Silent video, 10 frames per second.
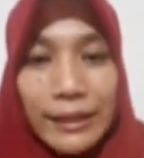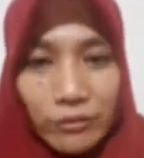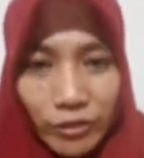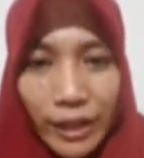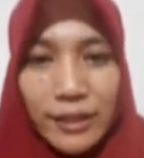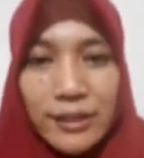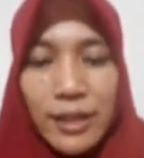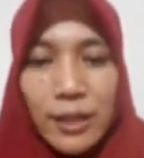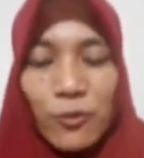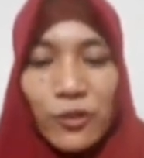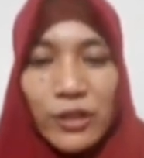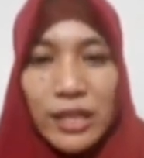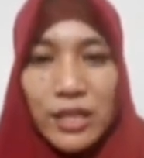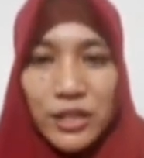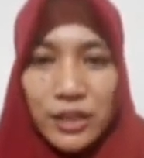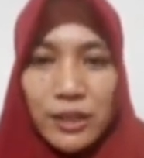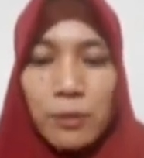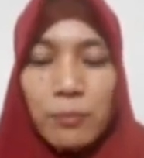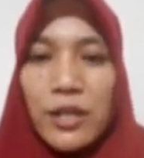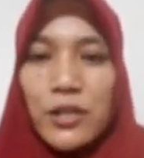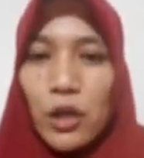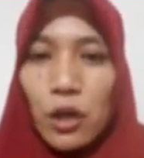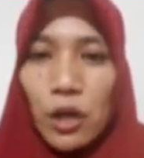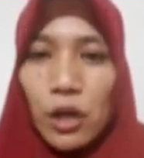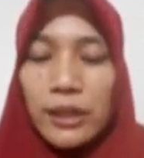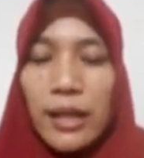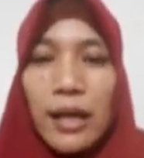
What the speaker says: correct definition based on